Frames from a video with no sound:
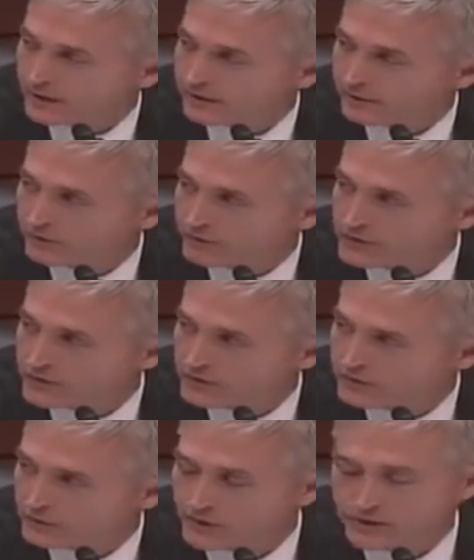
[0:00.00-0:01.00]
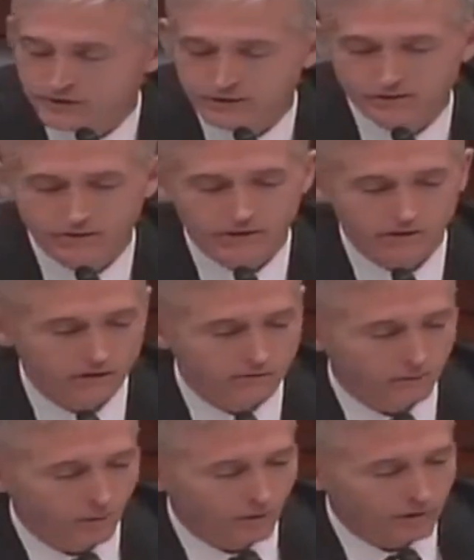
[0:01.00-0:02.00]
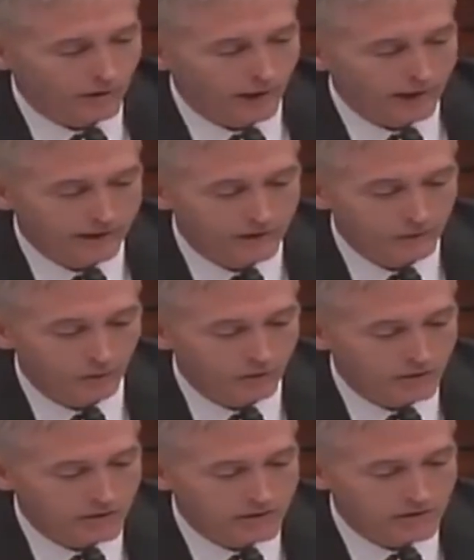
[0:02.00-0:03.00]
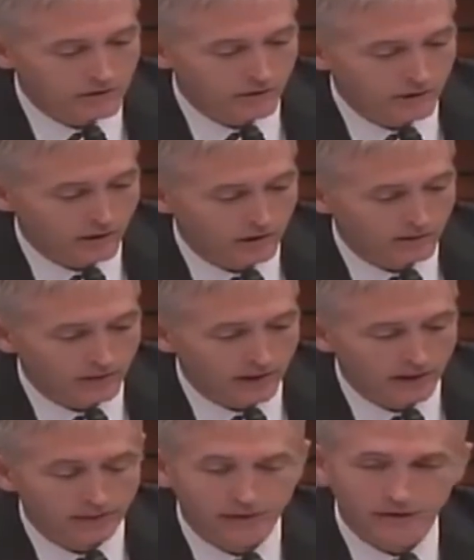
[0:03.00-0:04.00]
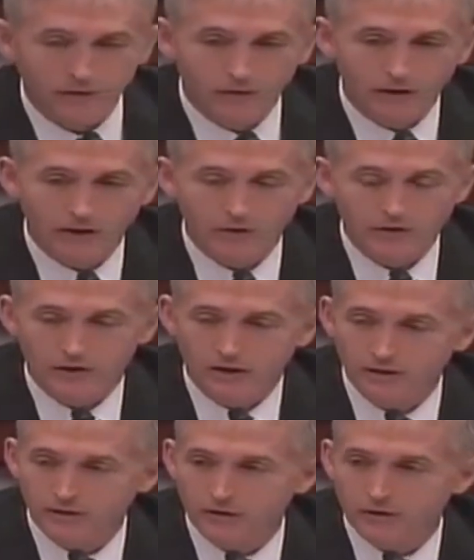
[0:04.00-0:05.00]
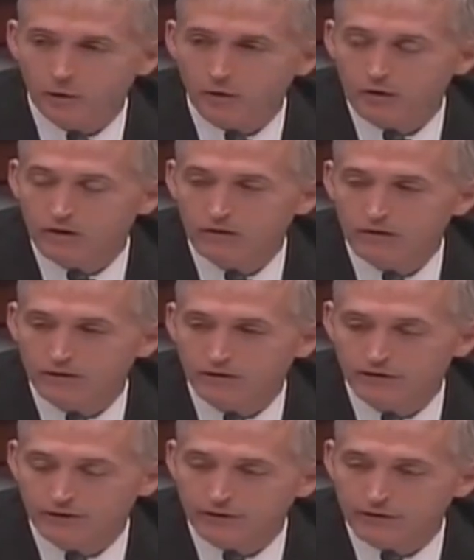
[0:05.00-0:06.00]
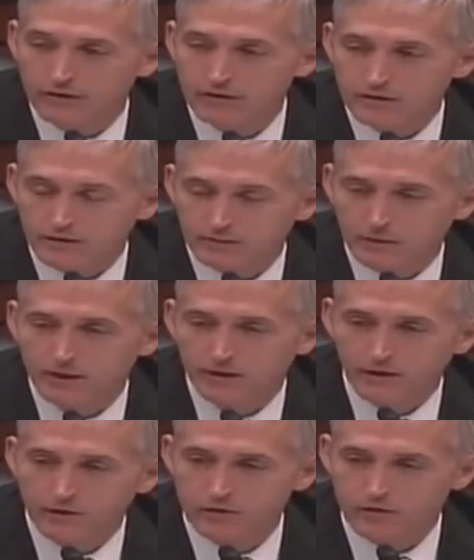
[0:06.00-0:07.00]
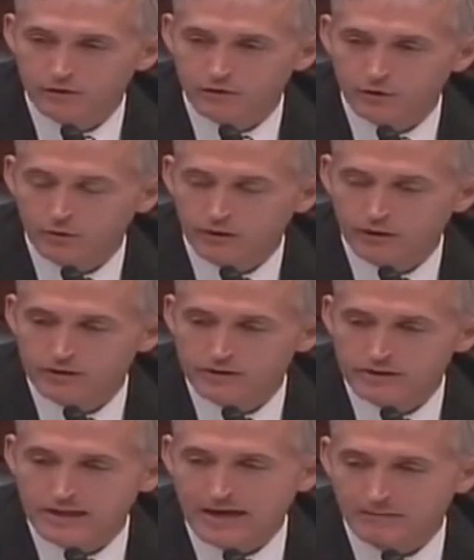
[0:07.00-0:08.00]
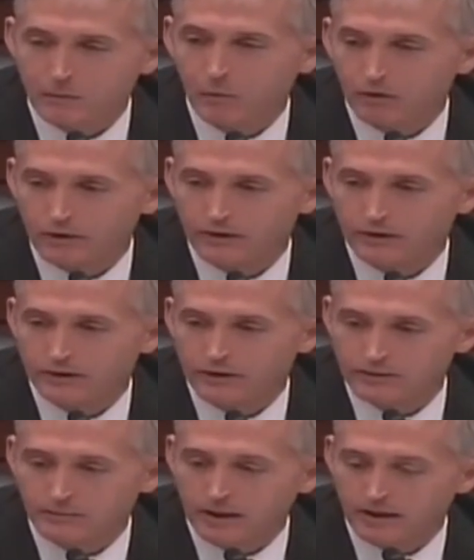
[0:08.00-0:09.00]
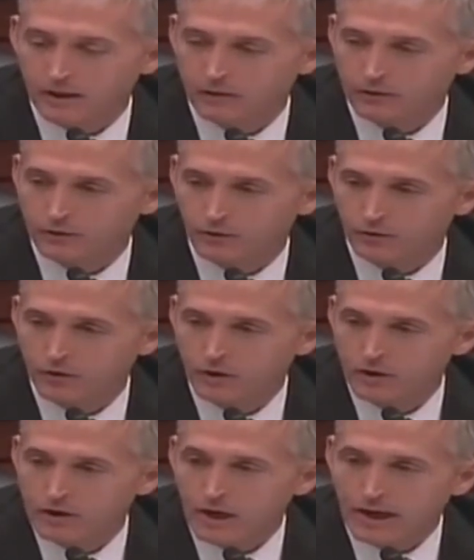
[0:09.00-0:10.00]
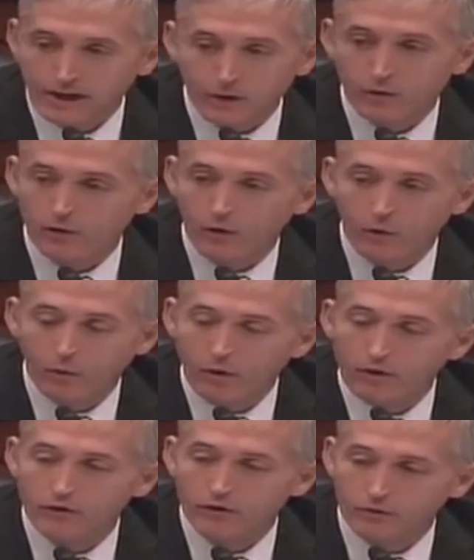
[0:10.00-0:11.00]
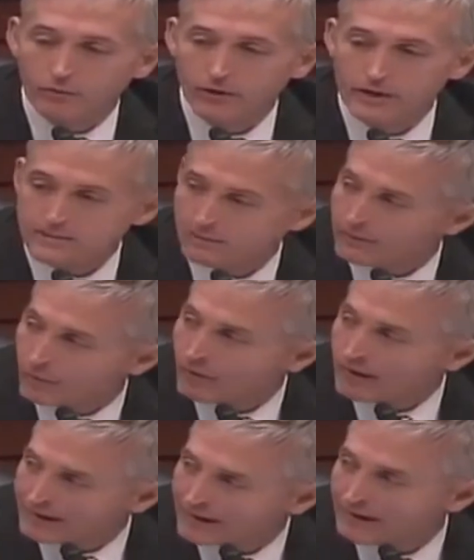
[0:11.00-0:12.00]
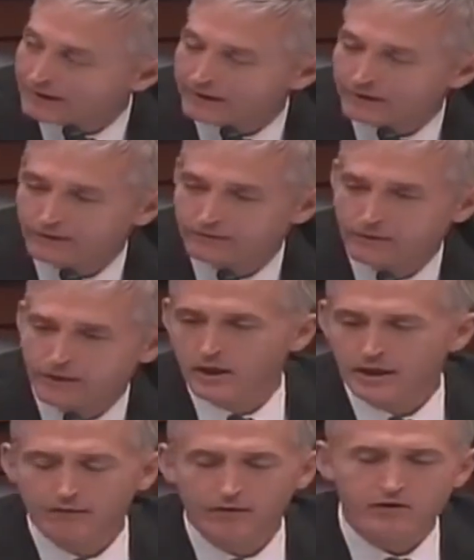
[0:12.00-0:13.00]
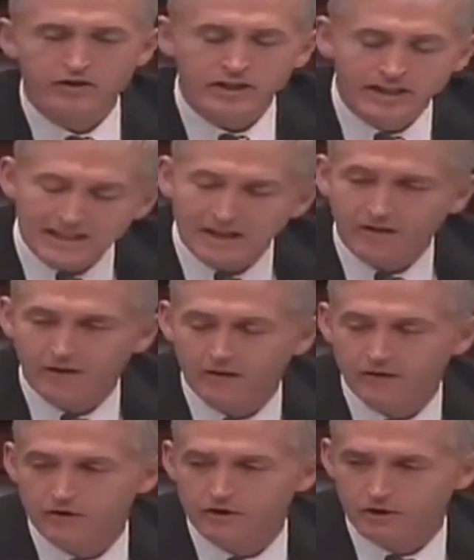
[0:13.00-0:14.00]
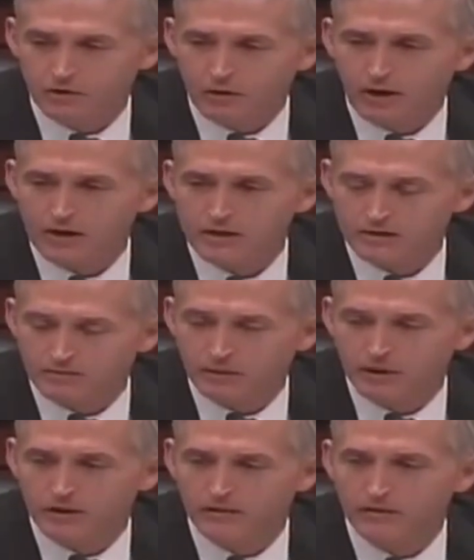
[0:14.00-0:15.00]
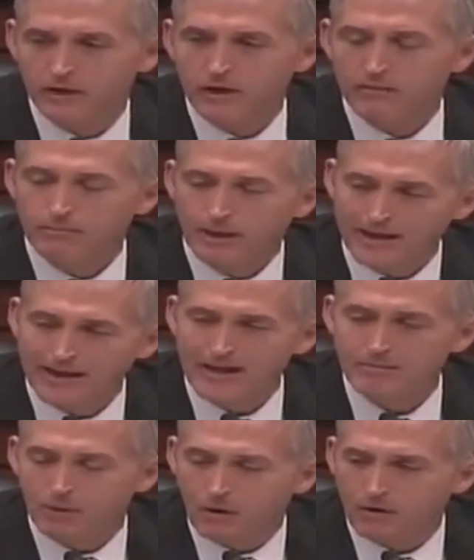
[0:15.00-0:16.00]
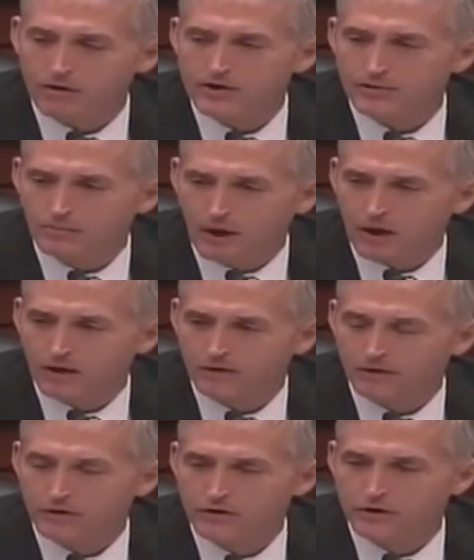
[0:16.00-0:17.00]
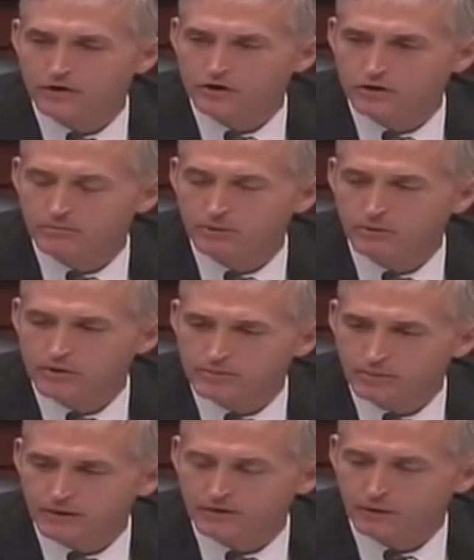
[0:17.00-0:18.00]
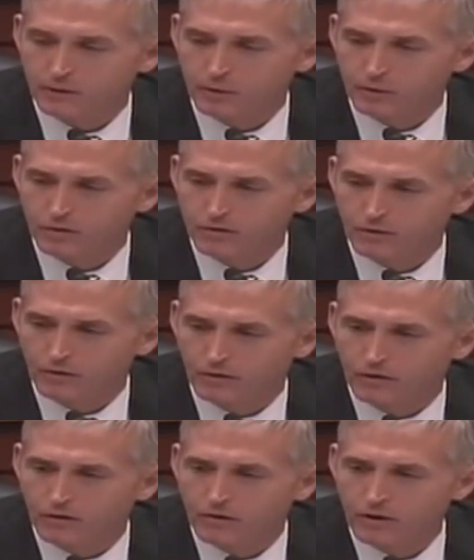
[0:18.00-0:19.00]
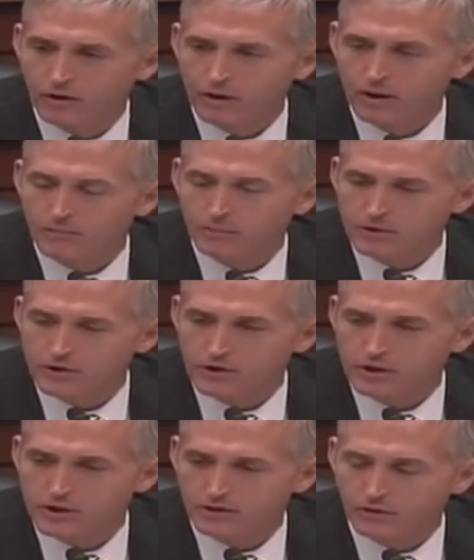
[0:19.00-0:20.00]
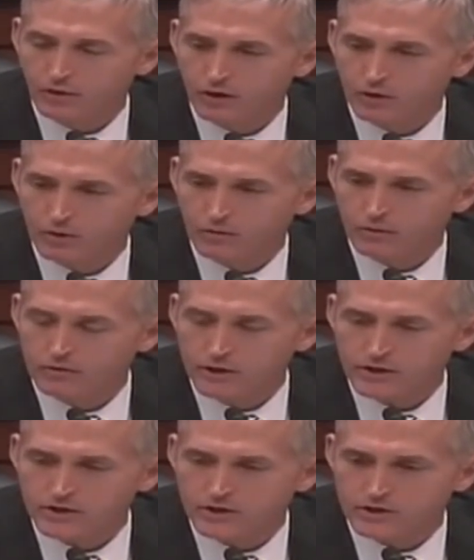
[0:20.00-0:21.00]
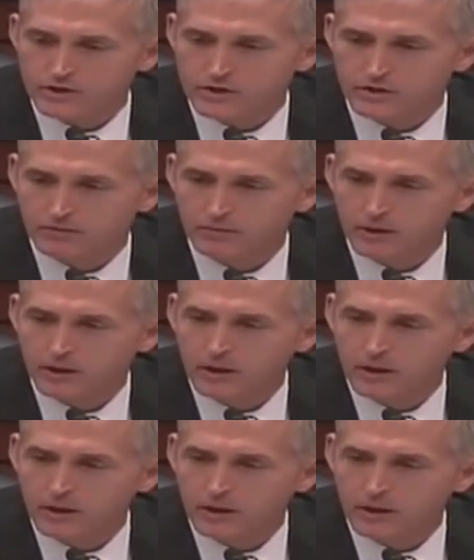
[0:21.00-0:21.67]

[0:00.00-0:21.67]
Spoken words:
to add, from Virginia, raises a very good point. It was, I think, when I was 11 or 12 that the defense of "but others are doing it" stopped working in my household. I don't know what took place before I got here. If there's anything that should rise above petty partisan politics, it should be respect for the rule of law and appreciation for our criminal justice system.